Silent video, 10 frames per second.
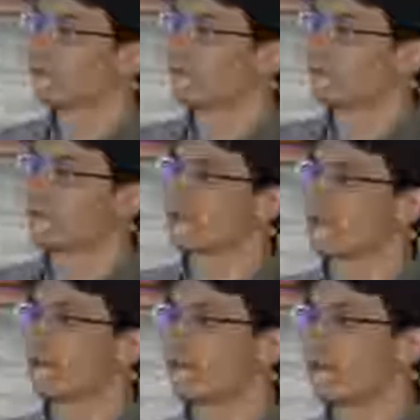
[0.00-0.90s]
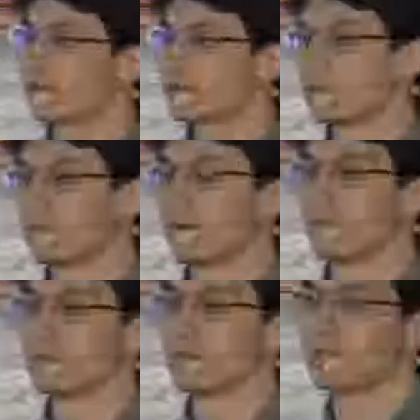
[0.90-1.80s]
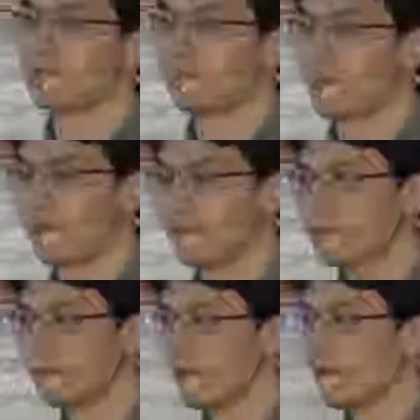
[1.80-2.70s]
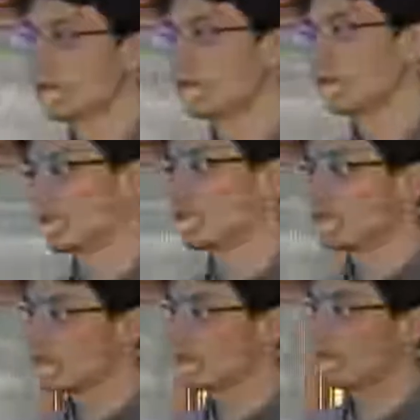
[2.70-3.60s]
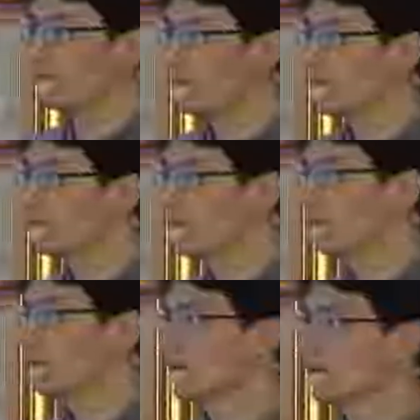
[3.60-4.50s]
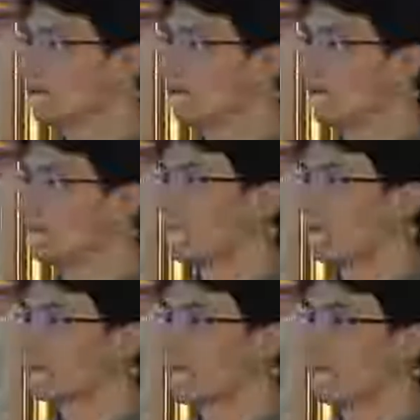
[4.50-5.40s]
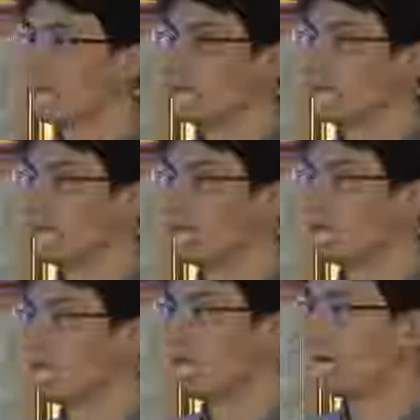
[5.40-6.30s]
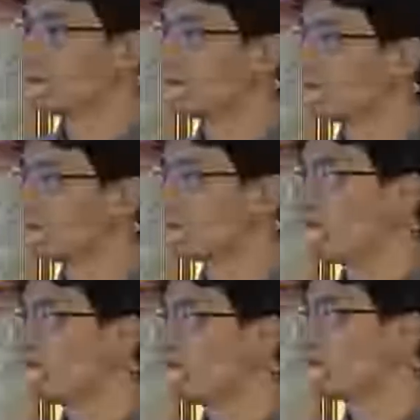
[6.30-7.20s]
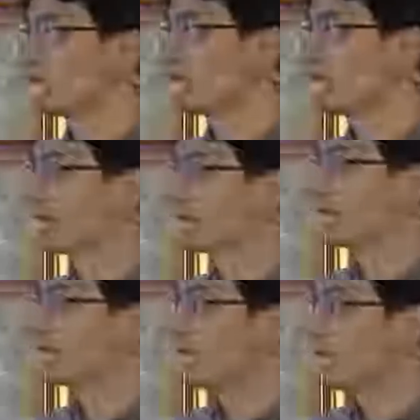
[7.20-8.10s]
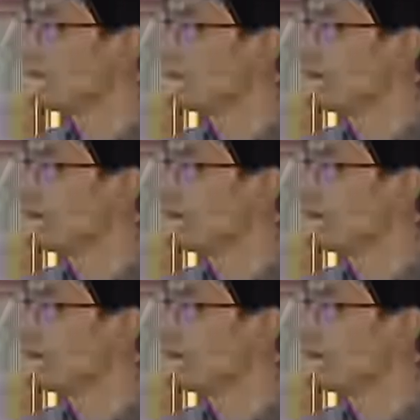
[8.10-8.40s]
congestion of Lustre by using TPF. So the congestion of Lustre is not happening so frequently like before.